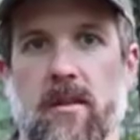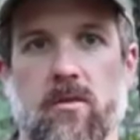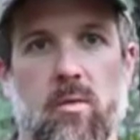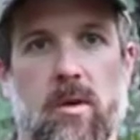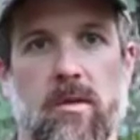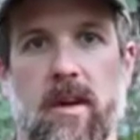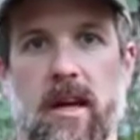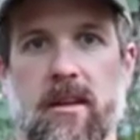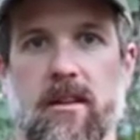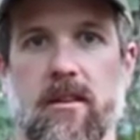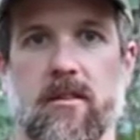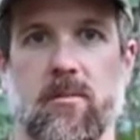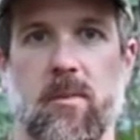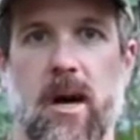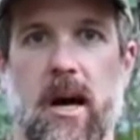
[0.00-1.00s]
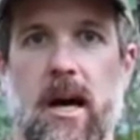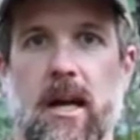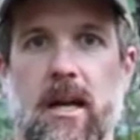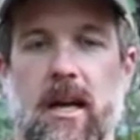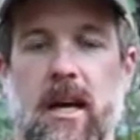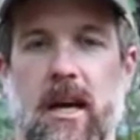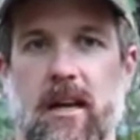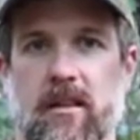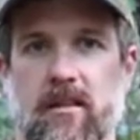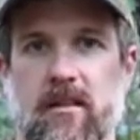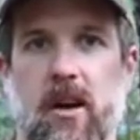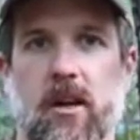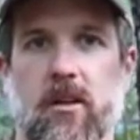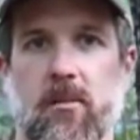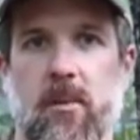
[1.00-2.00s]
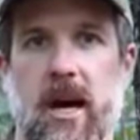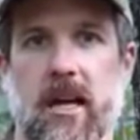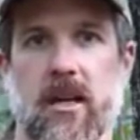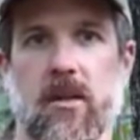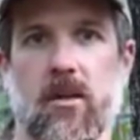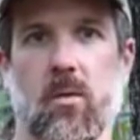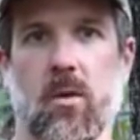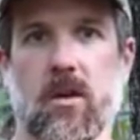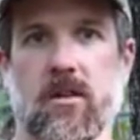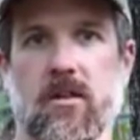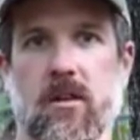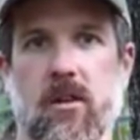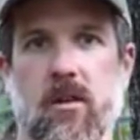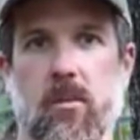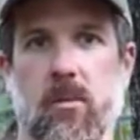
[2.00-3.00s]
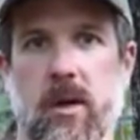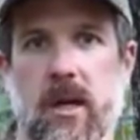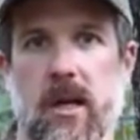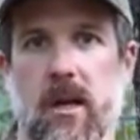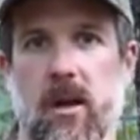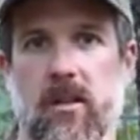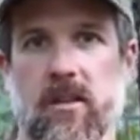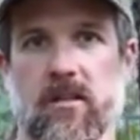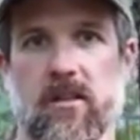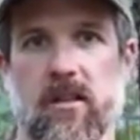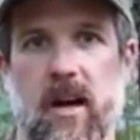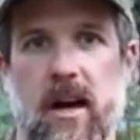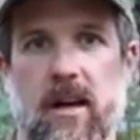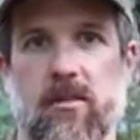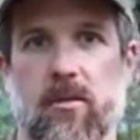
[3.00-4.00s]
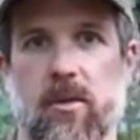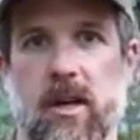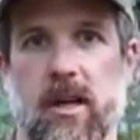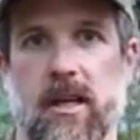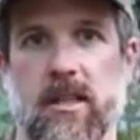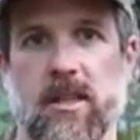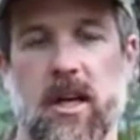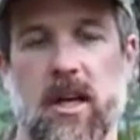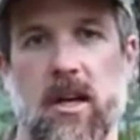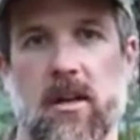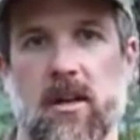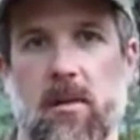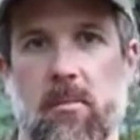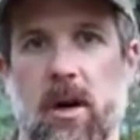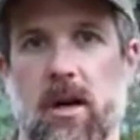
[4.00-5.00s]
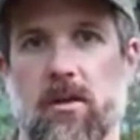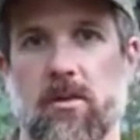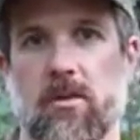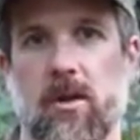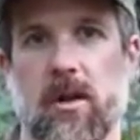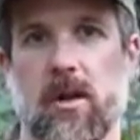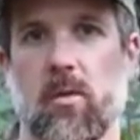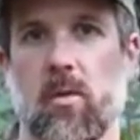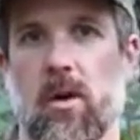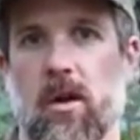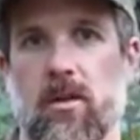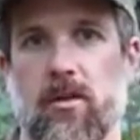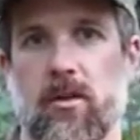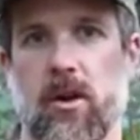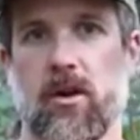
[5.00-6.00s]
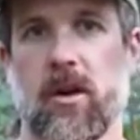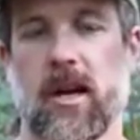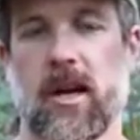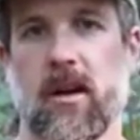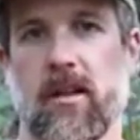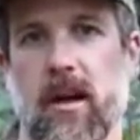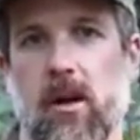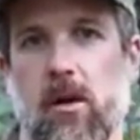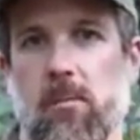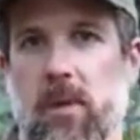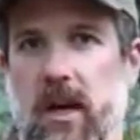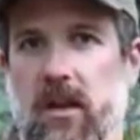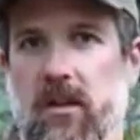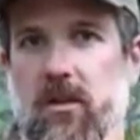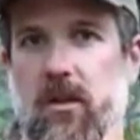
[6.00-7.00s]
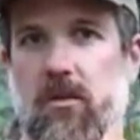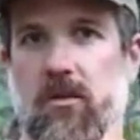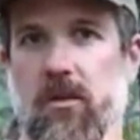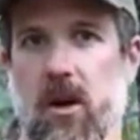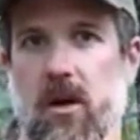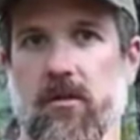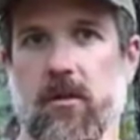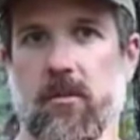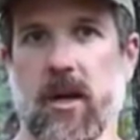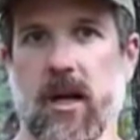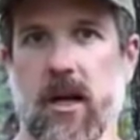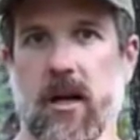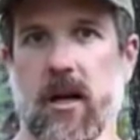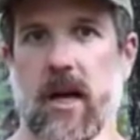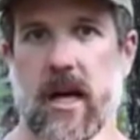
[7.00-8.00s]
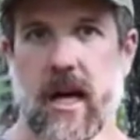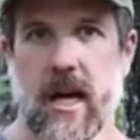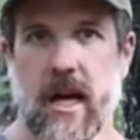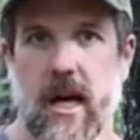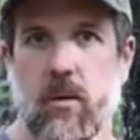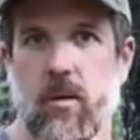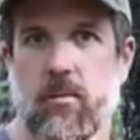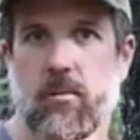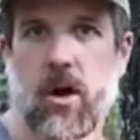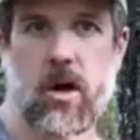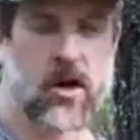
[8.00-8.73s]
best. We've got this spot. It's tucked back in the woods a little bit on this nice ridge. The bucks really work through here. They don't bed too far from here. And we